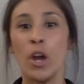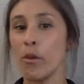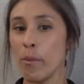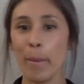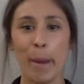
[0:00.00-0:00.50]

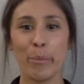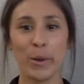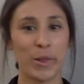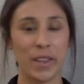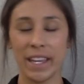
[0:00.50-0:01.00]

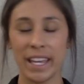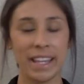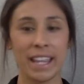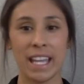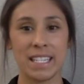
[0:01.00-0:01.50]
remember
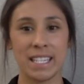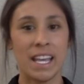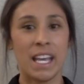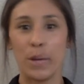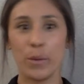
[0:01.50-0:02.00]
thinking that
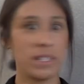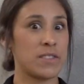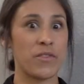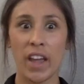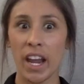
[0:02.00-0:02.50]
it was
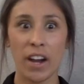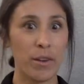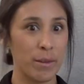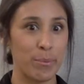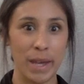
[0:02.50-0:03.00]

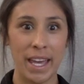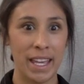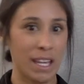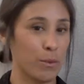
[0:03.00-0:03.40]
very big.